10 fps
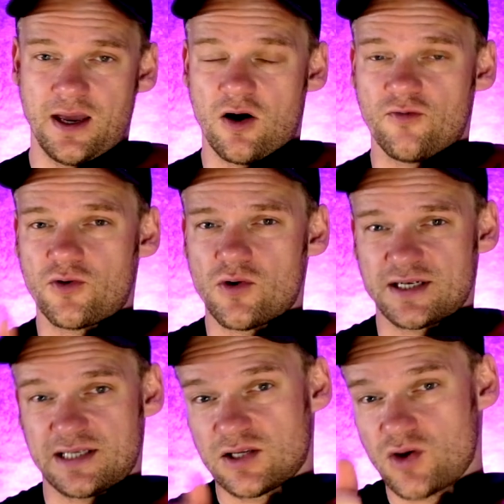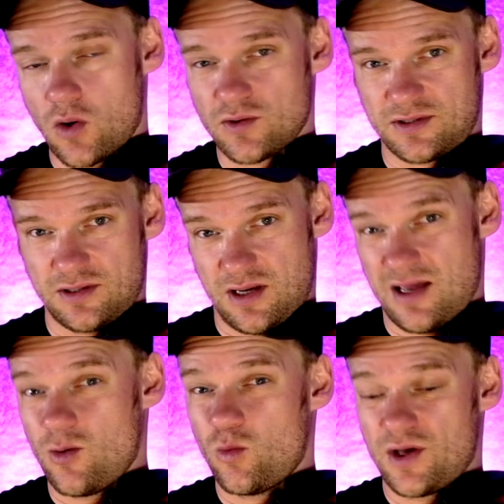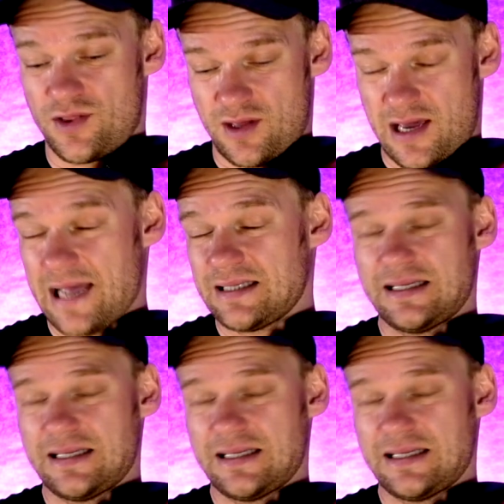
Of course, it goes with hand